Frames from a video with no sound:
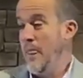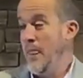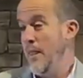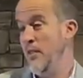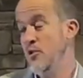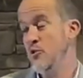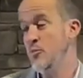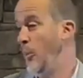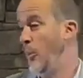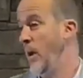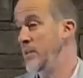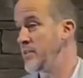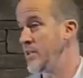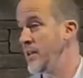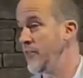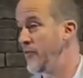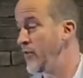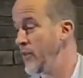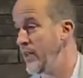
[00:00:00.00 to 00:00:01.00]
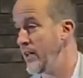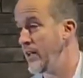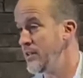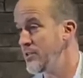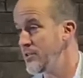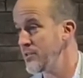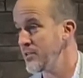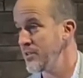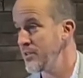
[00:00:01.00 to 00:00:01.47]
There's precedent for
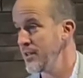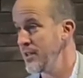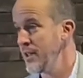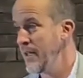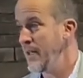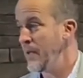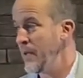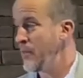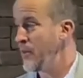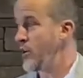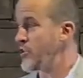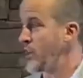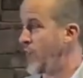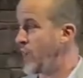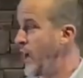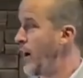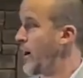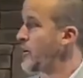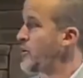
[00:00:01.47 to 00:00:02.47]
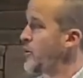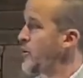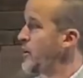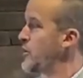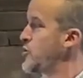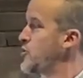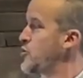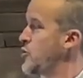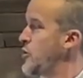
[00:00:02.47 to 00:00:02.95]
this. There's a character in
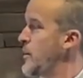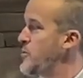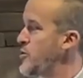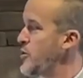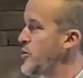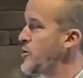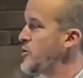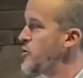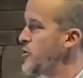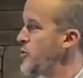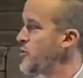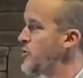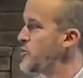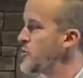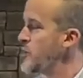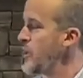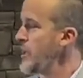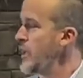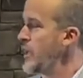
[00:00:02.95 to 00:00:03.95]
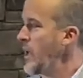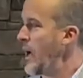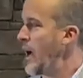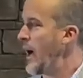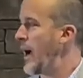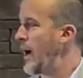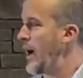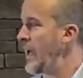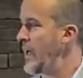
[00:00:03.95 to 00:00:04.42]
the scriptures who's
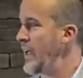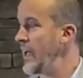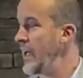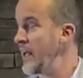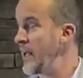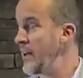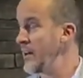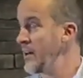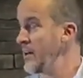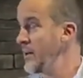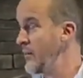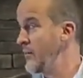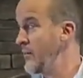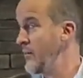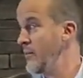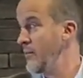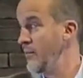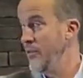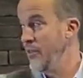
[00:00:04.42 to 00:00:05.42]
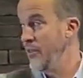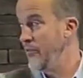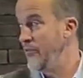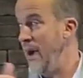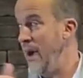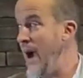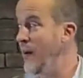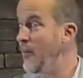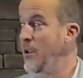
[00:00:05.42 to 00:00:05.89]
uh, in the
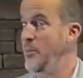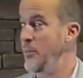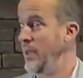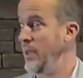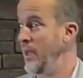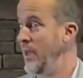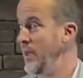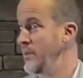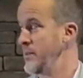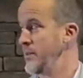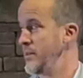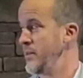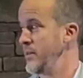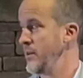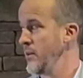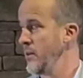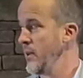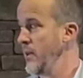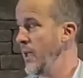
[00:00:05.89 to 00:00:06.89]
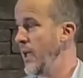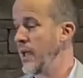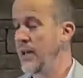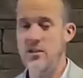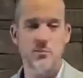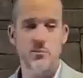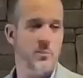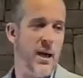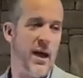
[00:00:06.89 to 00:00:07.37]
fiery pit and
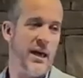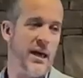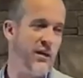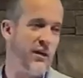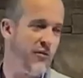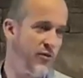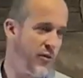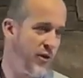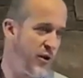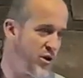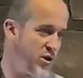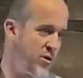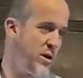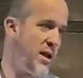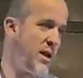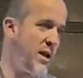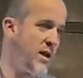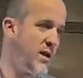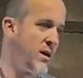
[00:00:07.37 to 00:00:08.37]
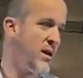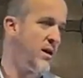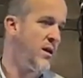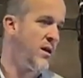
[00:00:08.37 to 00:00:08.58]
he's begging for a drink.